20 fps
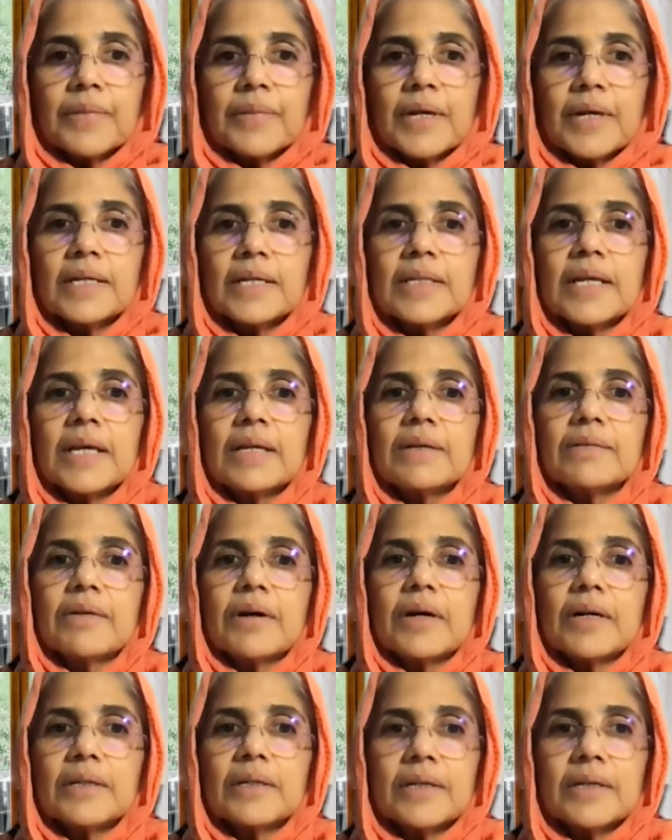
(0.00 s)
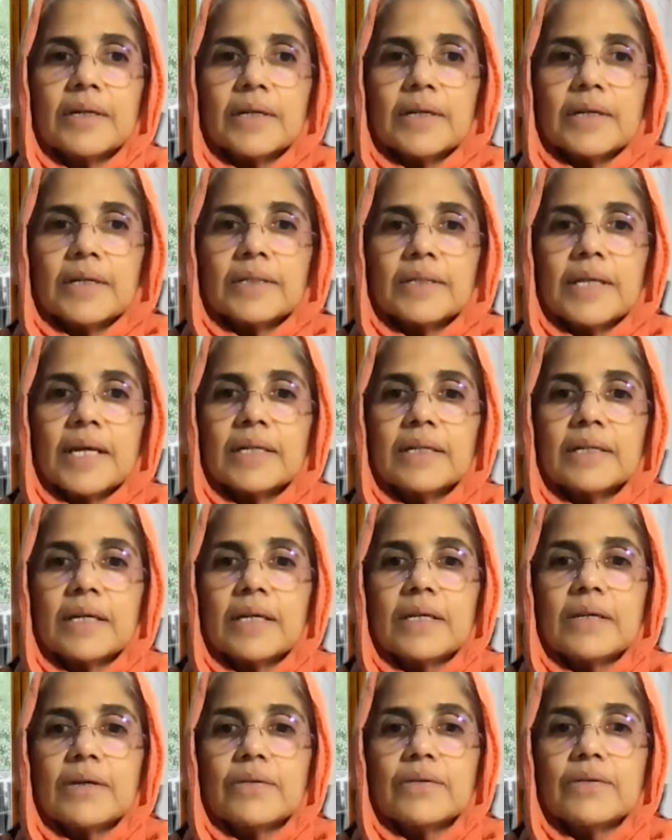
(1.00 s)
And then what? Then
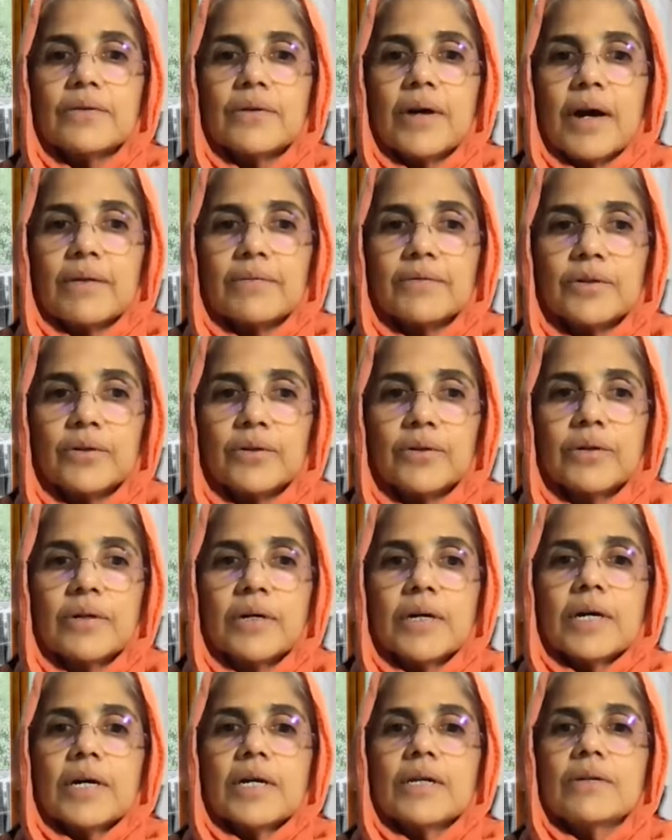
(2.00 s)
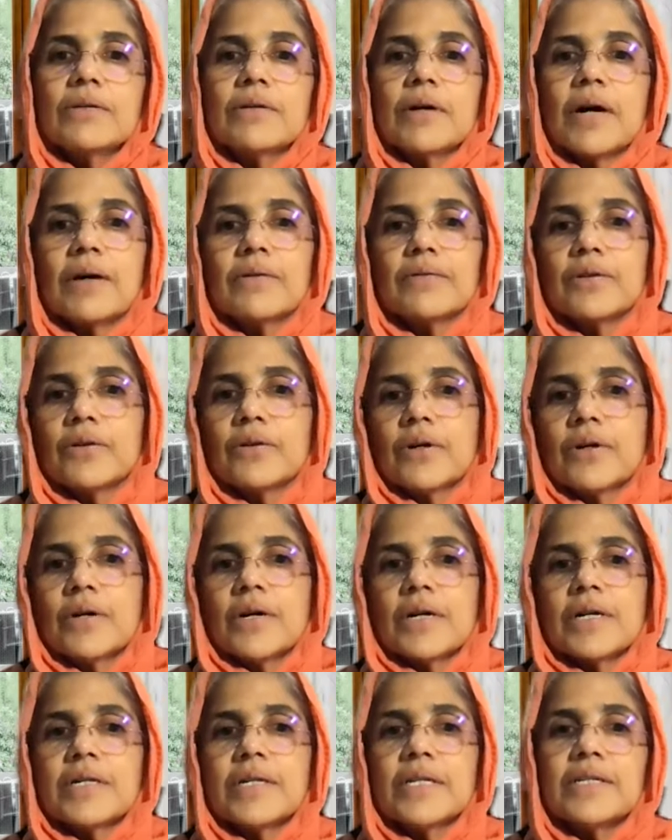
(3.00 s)
you have to
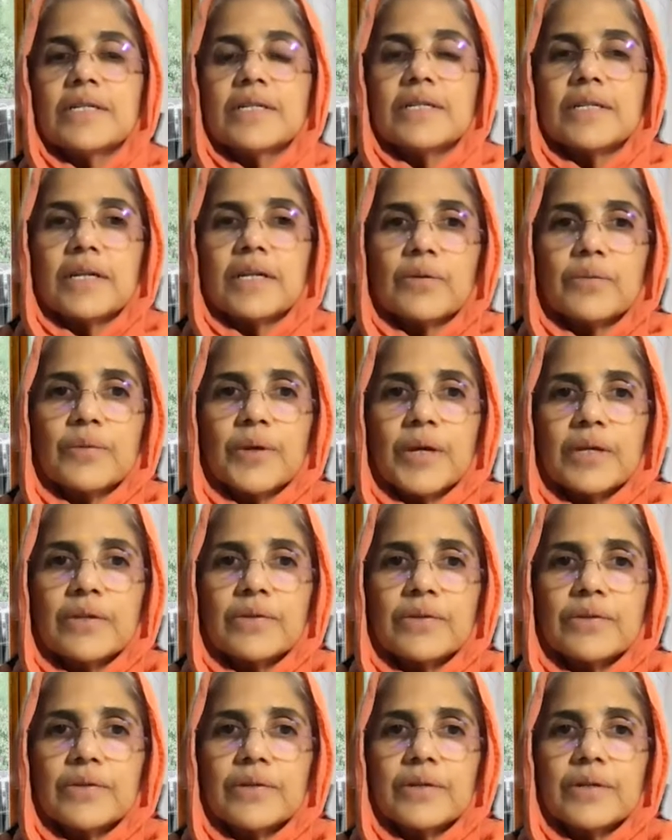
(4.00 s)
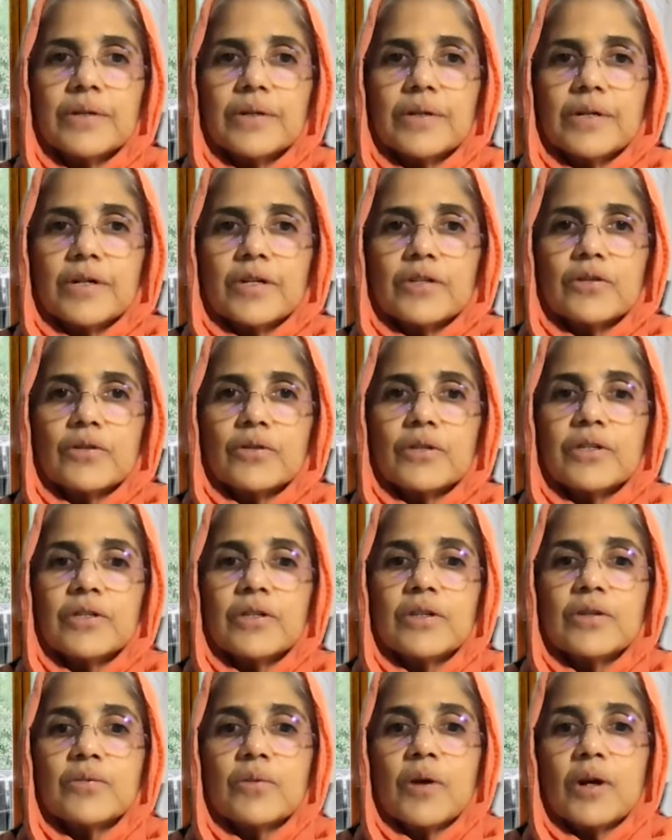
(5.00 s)
distinguish. So this
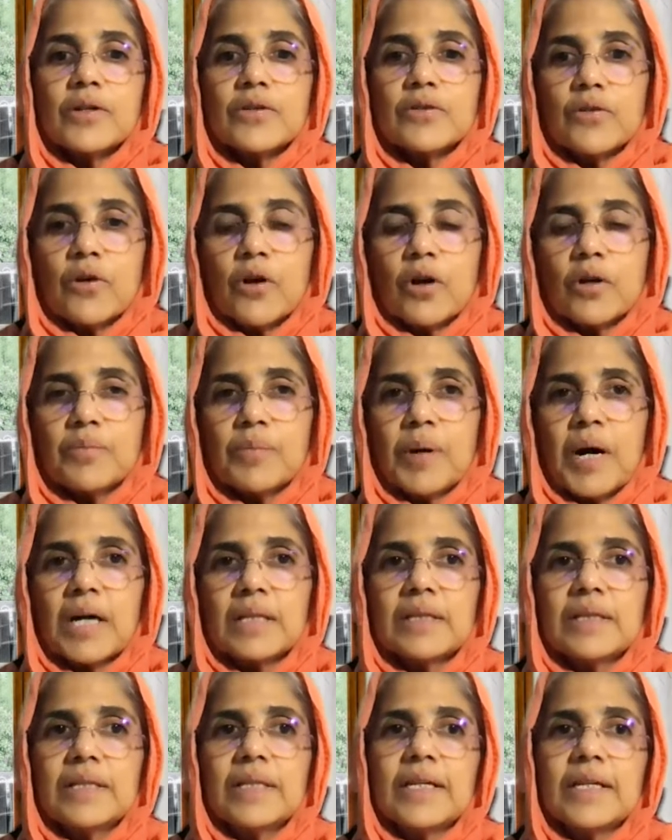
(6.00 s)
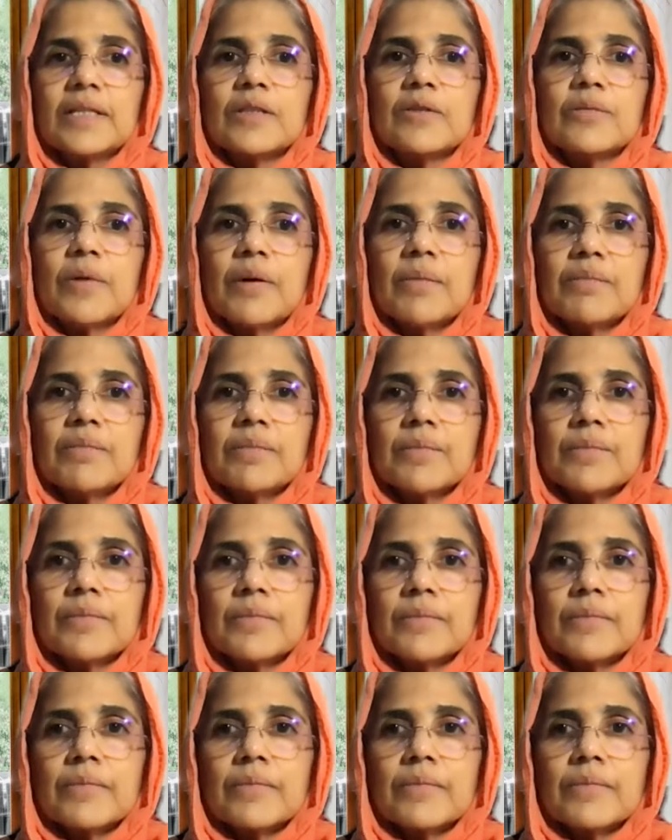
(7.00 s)
is what is called badhyatvam.